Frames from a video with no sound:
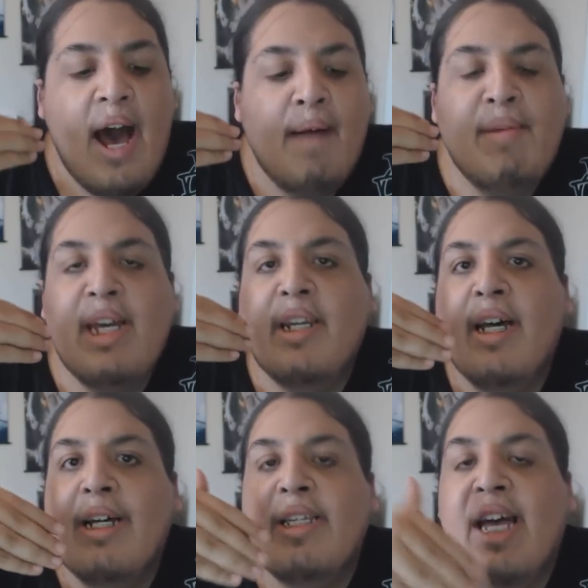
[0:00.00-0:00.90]
I
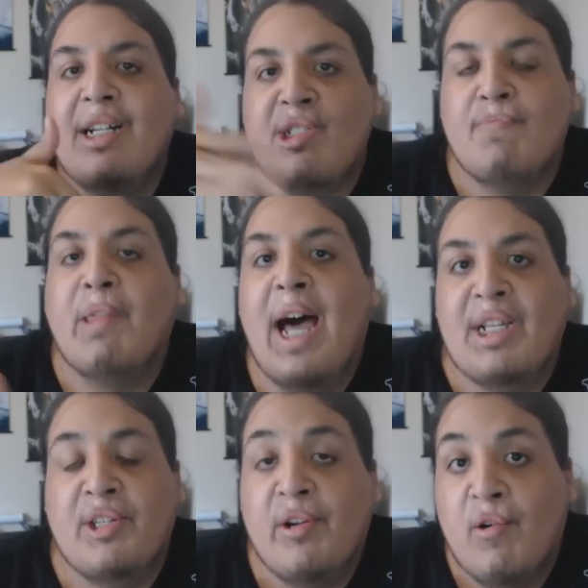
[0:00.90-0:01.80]
mean, yeah, she
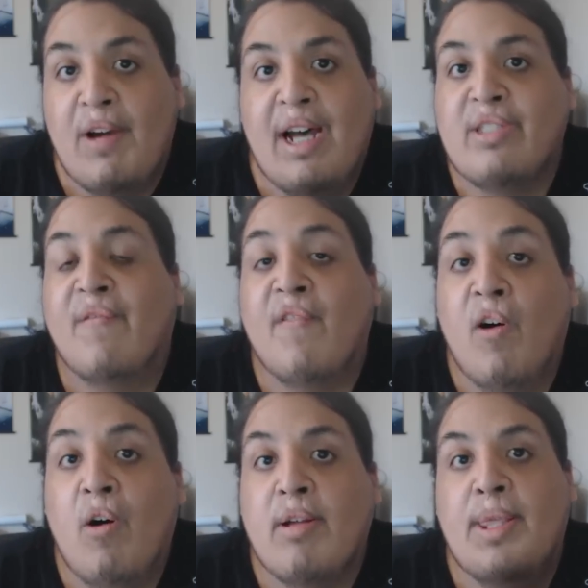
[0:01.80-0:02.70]
blasted her way out the
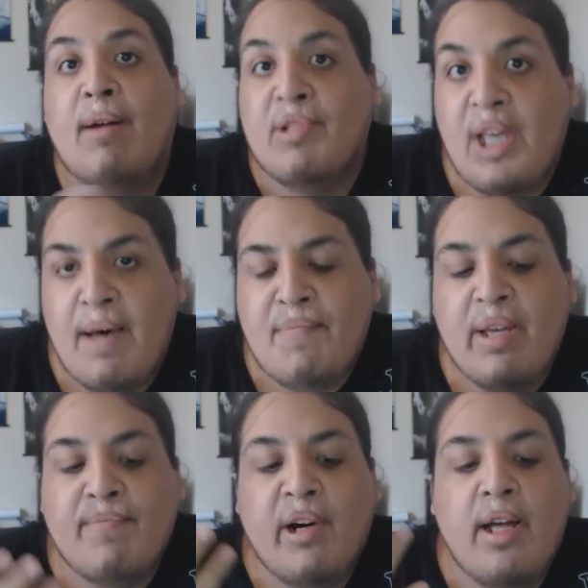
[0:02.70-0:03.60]
frog and that was
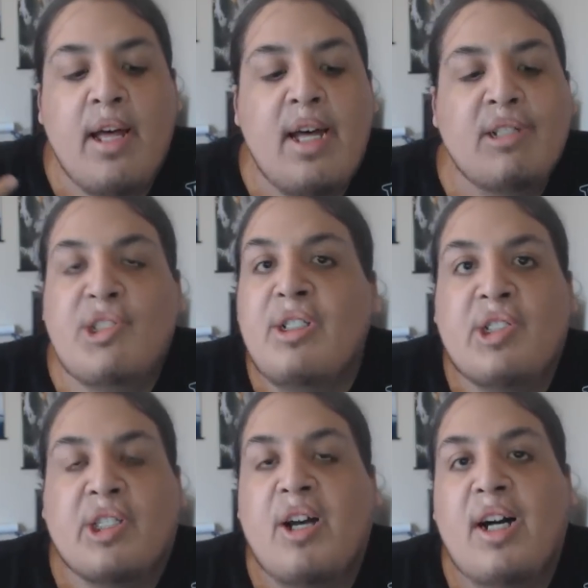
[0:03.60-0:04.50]
epic, but
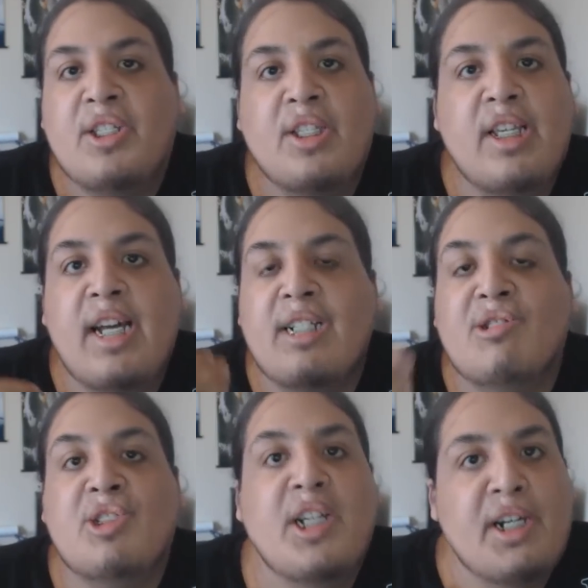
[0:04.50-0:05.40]
she's just constantly getting
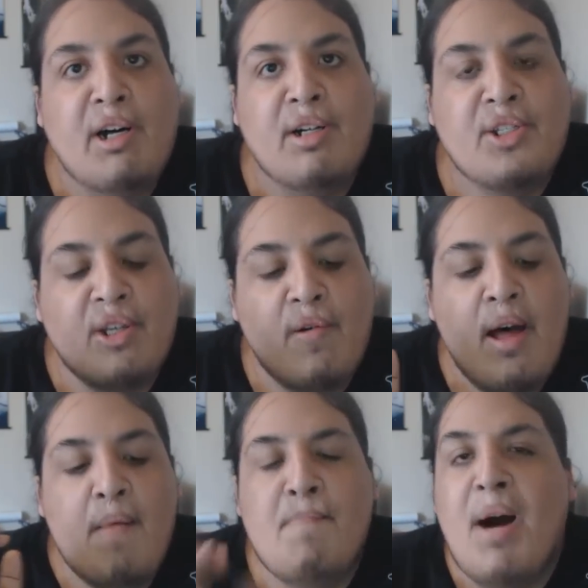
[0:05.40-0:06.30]
shitted on.
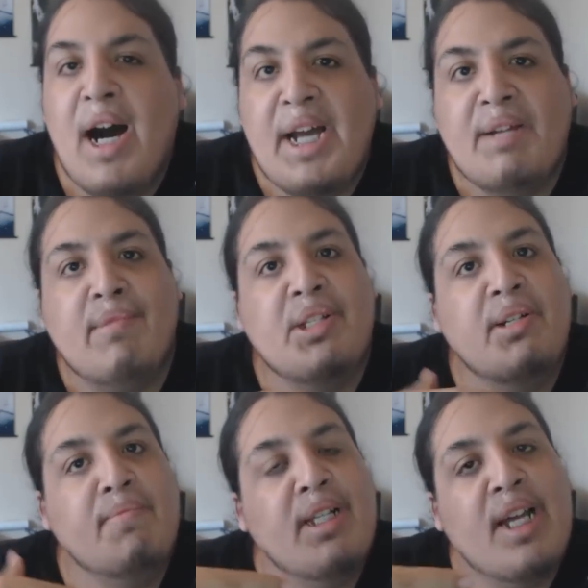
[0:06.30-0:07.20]
So Mine, I'm a
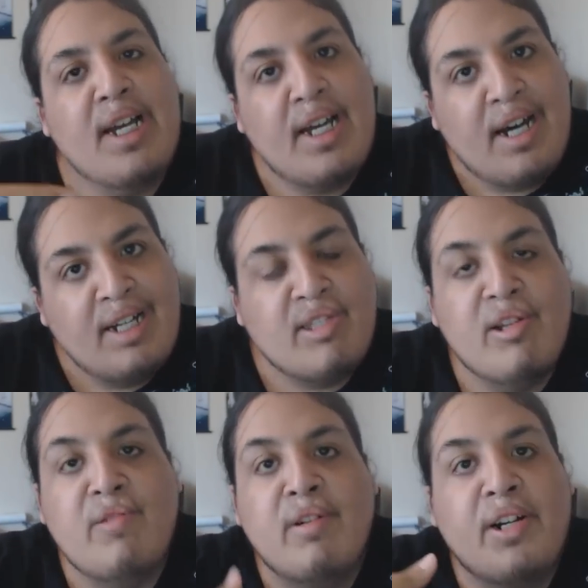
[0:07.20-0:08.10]
little bit like, I
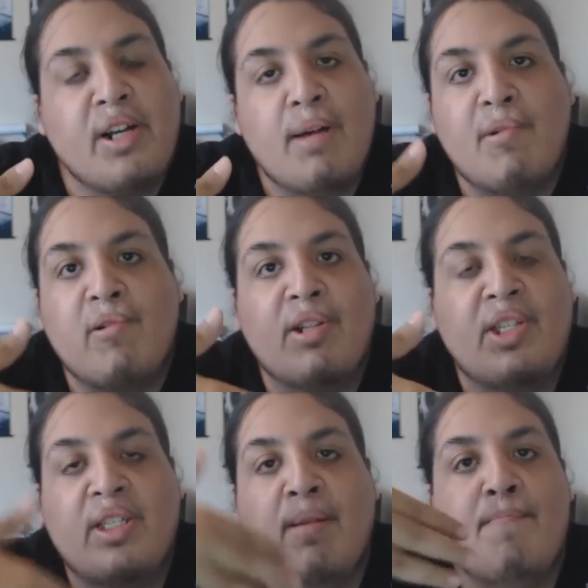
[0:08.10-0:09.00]
thought you were gonna come
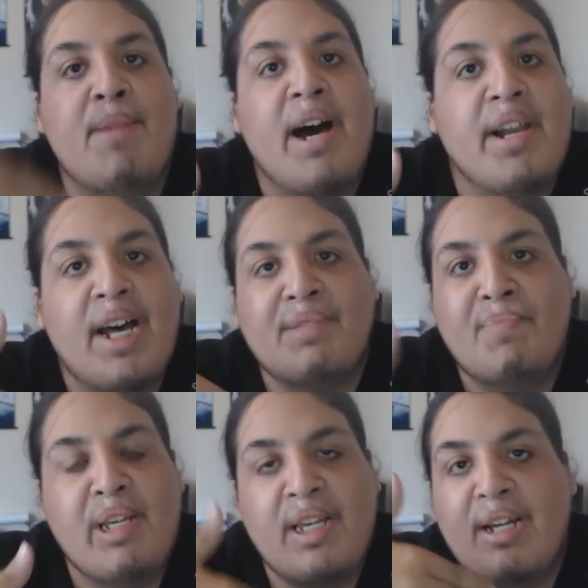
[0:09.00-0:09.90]
across as some
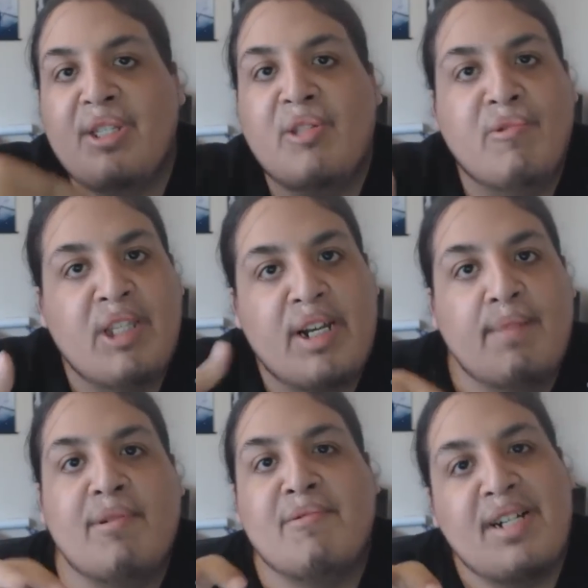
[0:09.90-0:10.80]
badass pinkhead soon
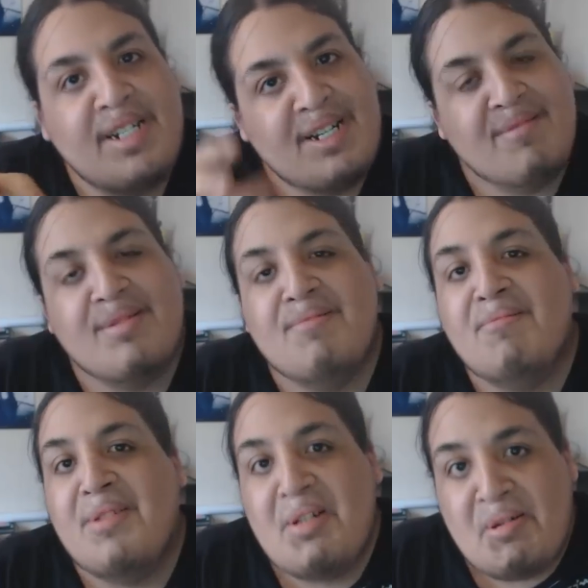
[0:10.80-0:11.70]
today, but right now, I
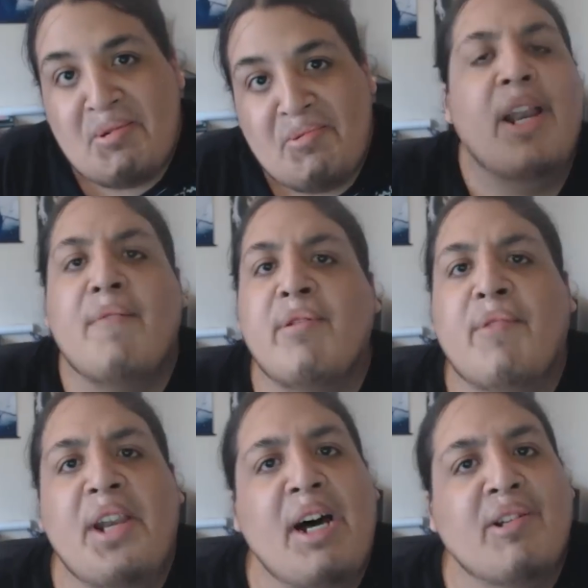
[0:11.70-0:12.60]
don't know. But
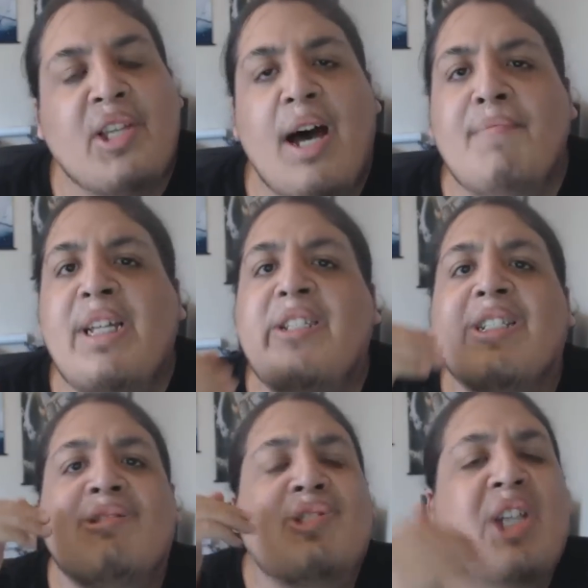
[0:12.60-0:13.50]
everyone else, I mean,
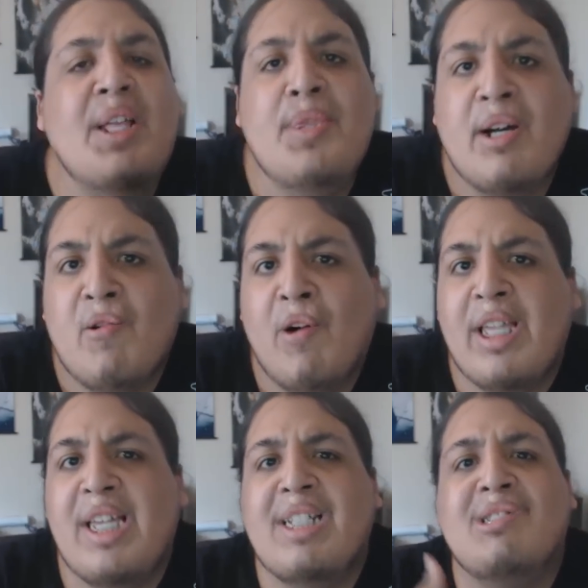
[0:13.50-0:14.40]
Najenda
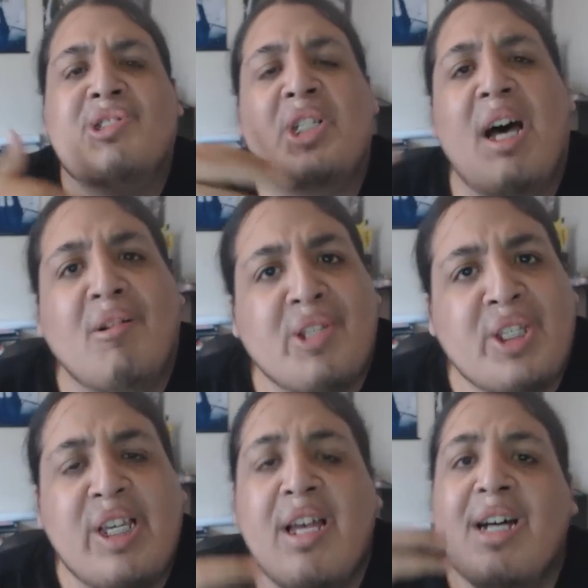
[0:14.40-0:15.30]
going in,
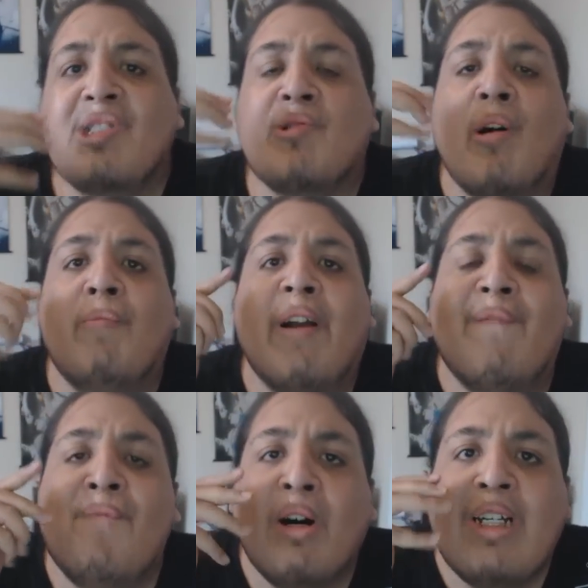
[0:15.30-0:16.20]
Chelsea showing what
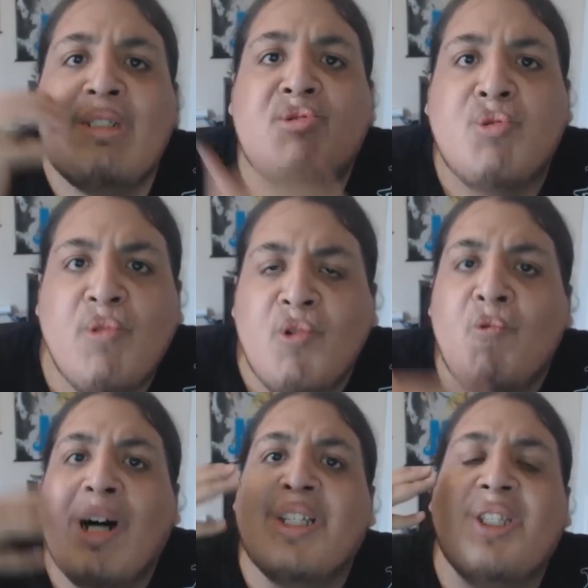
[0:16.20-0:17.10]
a fucking
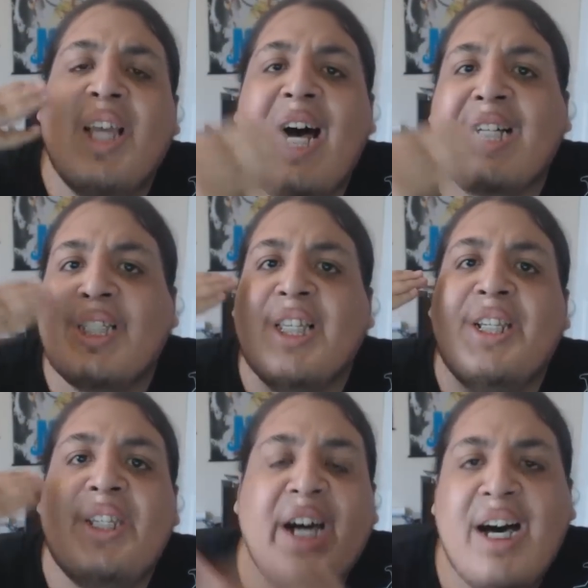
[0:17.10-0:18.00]
true
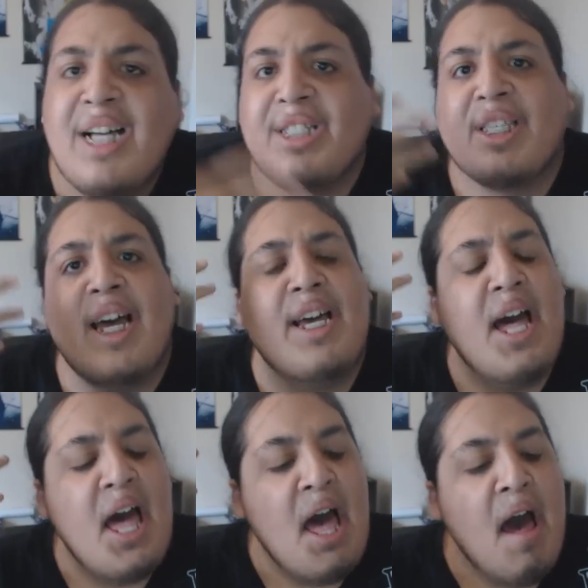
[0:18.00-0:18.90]
assassin does, like,
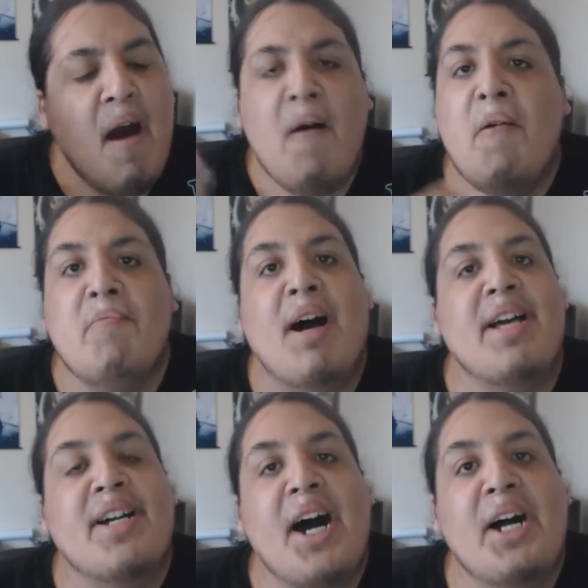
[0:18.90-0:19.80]
oh
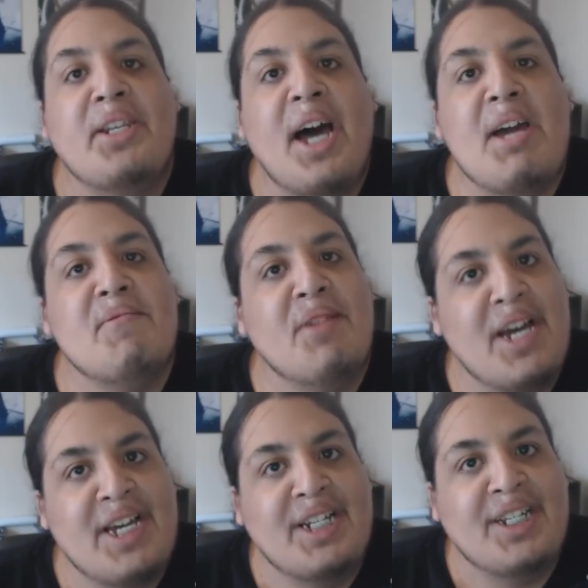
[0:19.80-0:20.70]
my god, Night
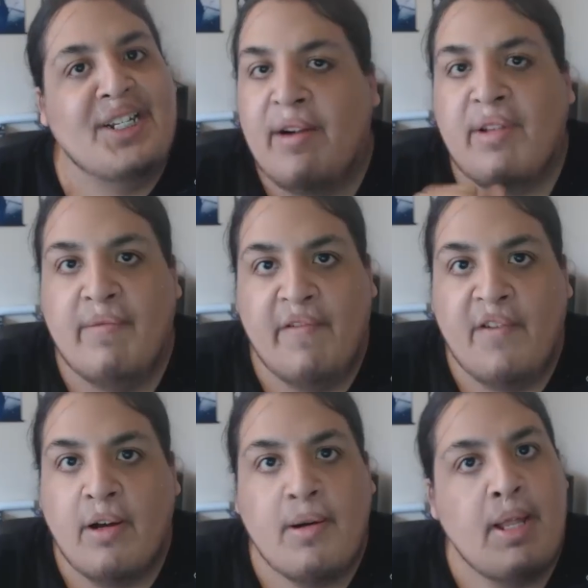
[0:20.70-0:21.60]
Raid. But I don't give a
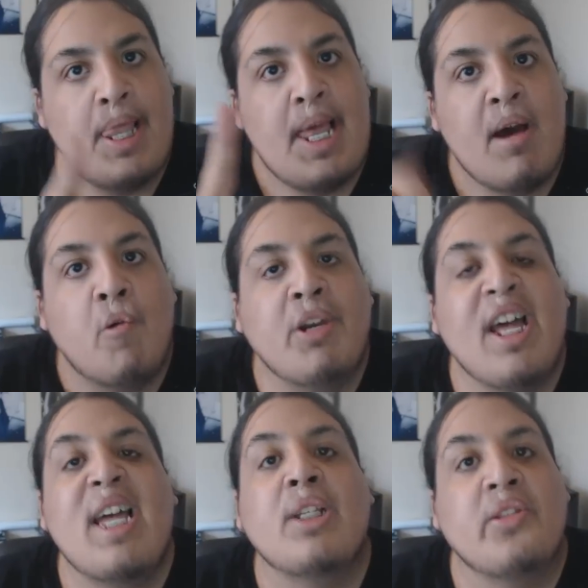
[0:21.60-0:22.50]
fuck. Leone
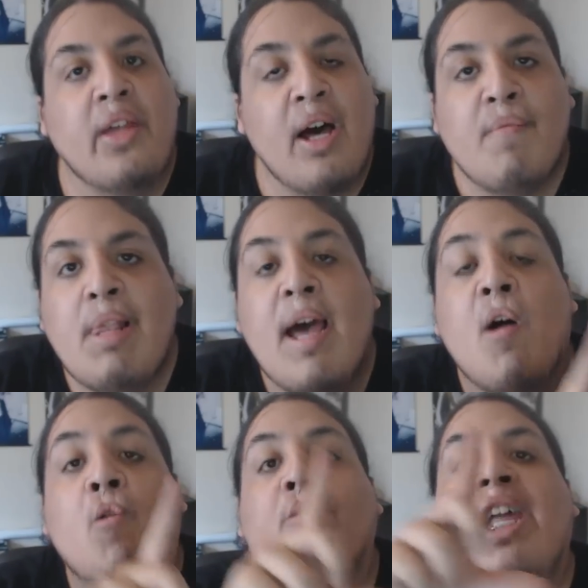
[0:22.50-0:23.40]
is love.
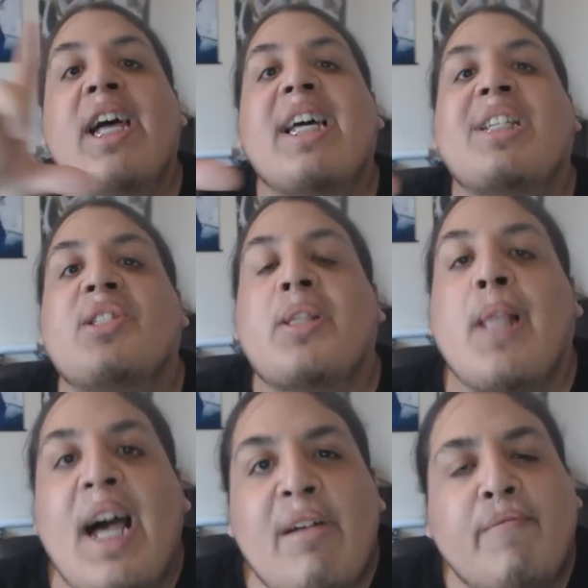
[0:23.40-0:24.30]
Leone is
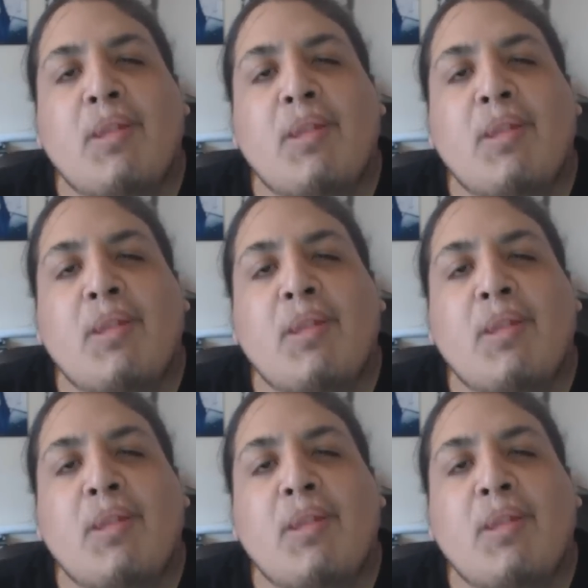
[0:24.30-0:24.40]
life.